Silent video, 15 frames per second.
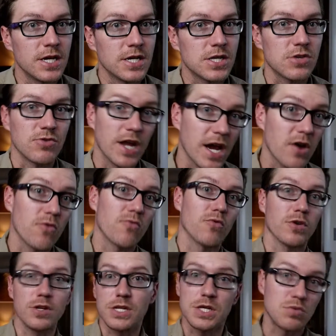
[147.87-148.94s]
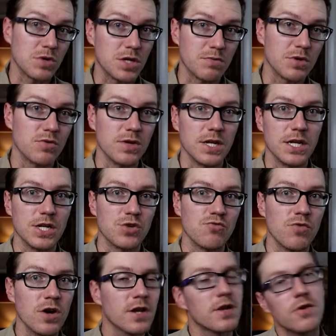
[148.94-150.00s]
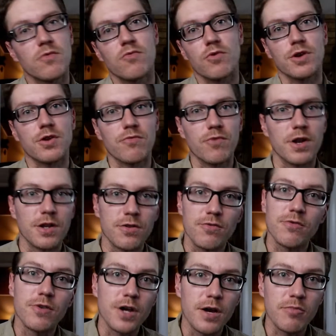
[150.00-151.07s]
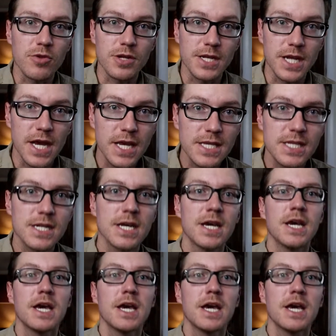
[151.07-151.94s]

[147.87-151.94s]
So now we're going to switch between each one. We're going to run it through a couple of tests.